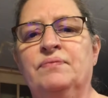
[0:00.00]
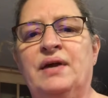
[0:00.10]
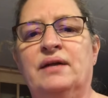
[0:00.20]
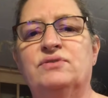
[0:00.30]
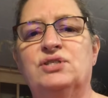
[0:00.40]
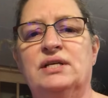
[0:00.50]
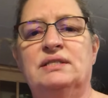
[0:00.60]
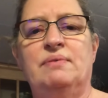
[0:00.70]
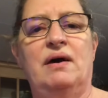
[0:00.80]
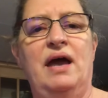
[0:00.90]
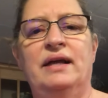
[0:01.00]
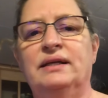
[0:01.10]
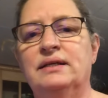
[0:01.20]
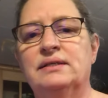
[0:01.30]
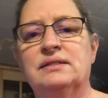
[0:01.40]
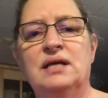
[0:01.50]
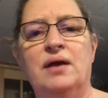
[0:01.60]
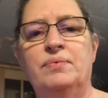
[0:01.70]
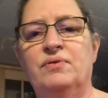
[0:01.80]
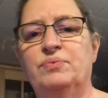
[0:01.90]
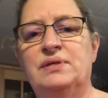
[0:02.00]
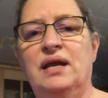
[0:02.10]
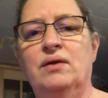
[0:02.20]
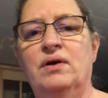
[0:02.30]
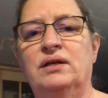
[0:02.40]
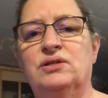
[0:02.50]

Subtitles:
out of just about any type of potato.